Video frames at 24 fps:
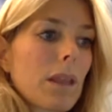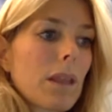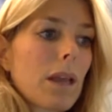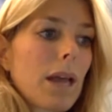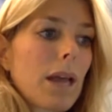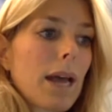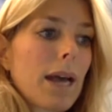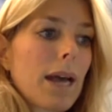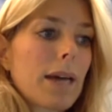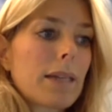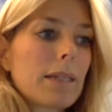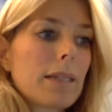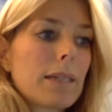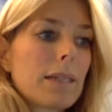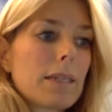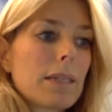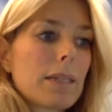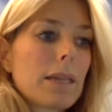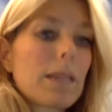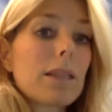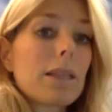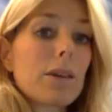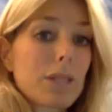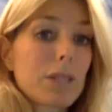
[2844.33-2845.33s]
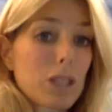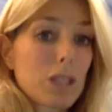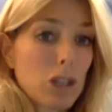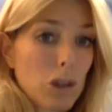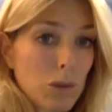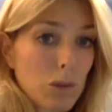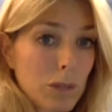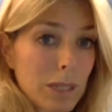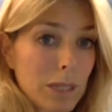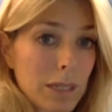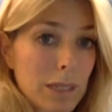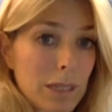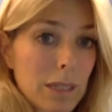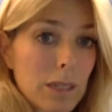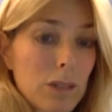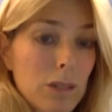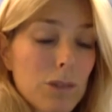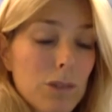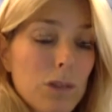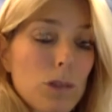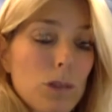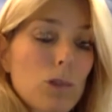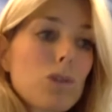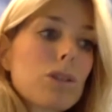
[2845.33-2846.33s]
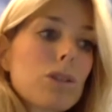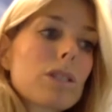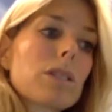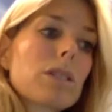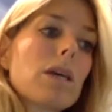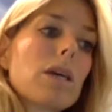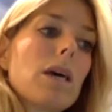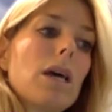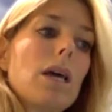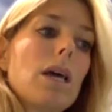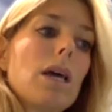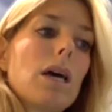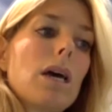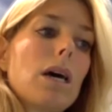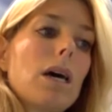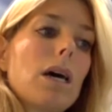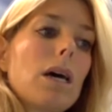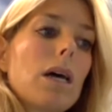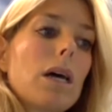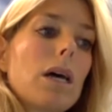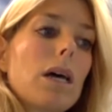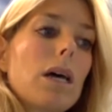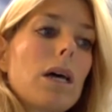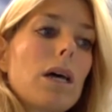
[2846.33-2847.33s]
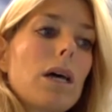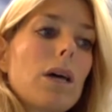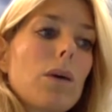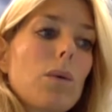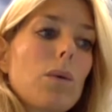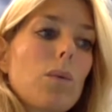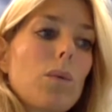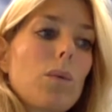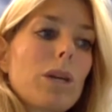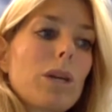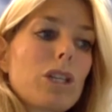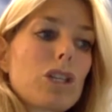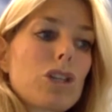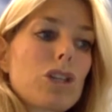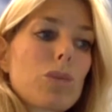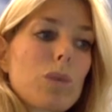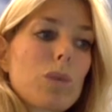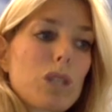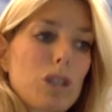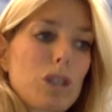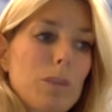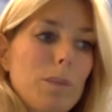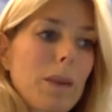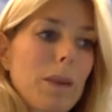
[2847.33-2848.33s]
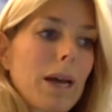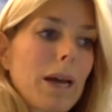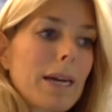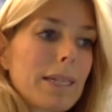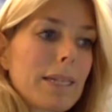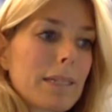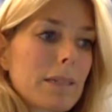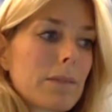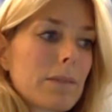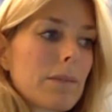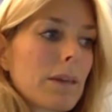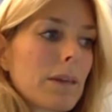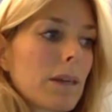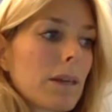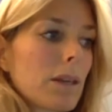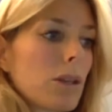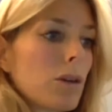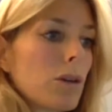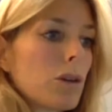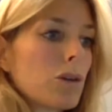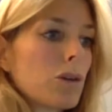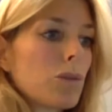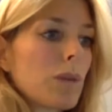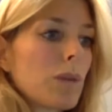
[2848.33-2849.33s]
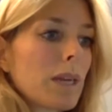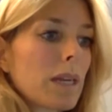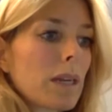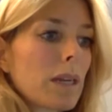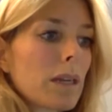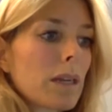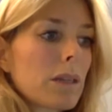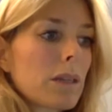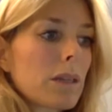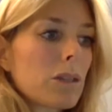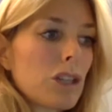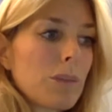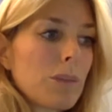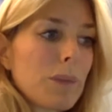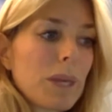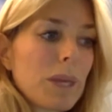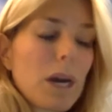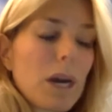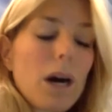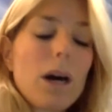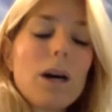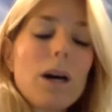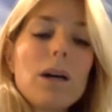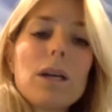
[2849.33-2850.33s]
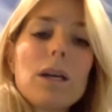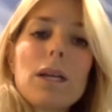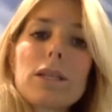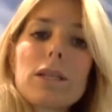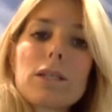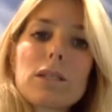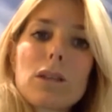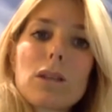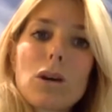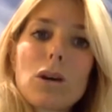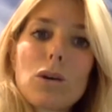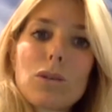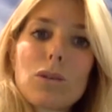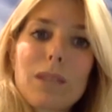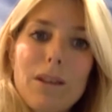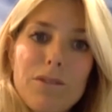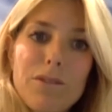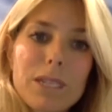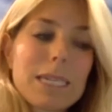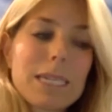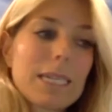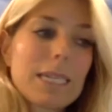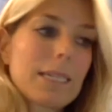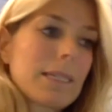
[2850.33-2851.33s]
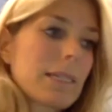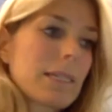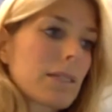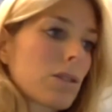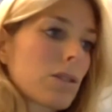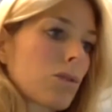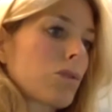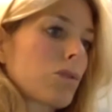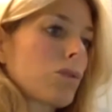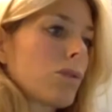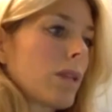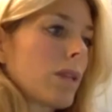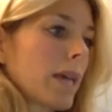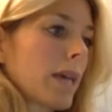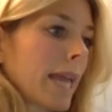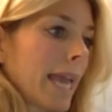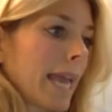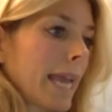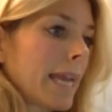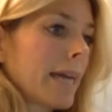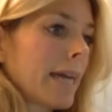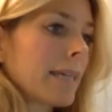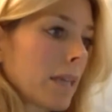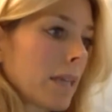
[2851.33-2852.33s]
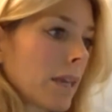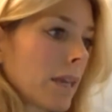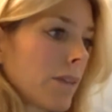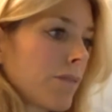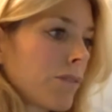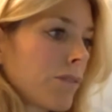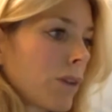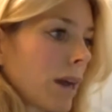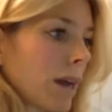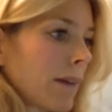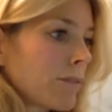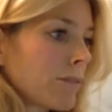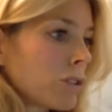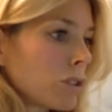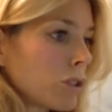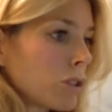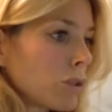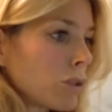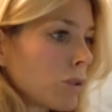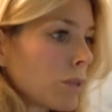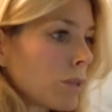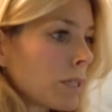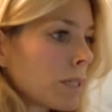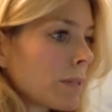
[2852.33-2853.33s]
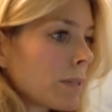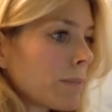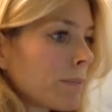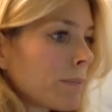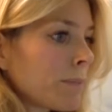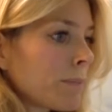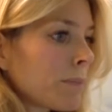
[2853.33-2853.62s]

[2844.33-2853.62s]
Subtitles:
And there is no disease, of course, which implies that you're doing GBR. So definitely distal to the canines if you have to do it.